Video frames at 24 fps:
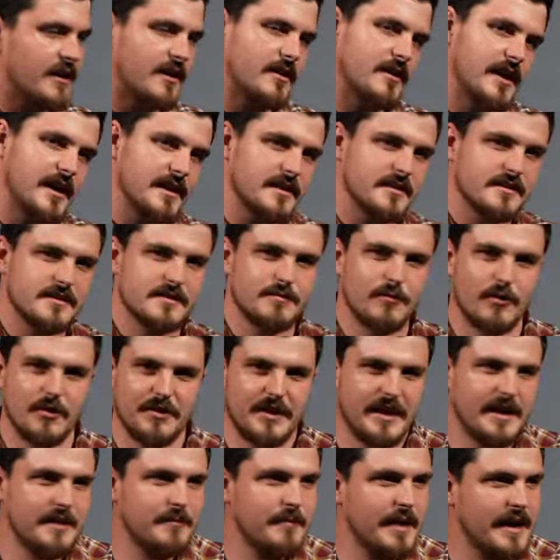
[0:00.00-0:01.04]
all right, small,
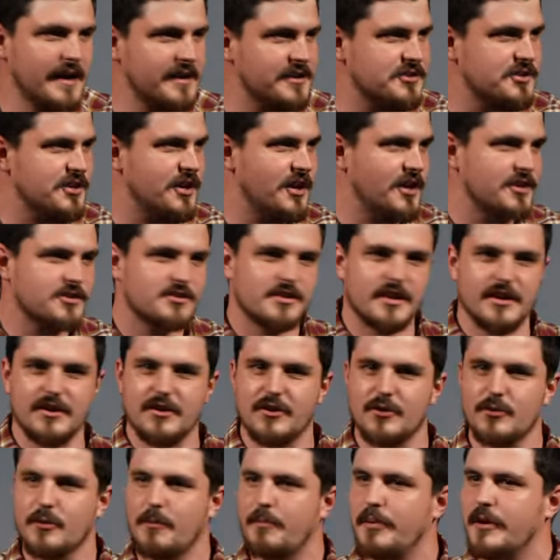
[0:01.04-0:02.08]
they didn't make it to church. They
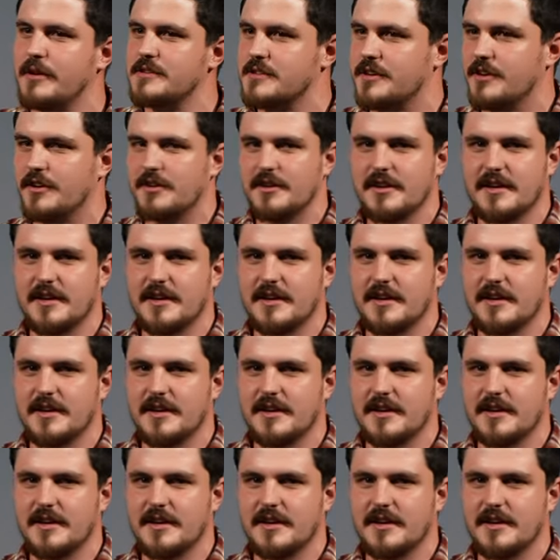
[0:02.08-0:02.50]
all were persecuted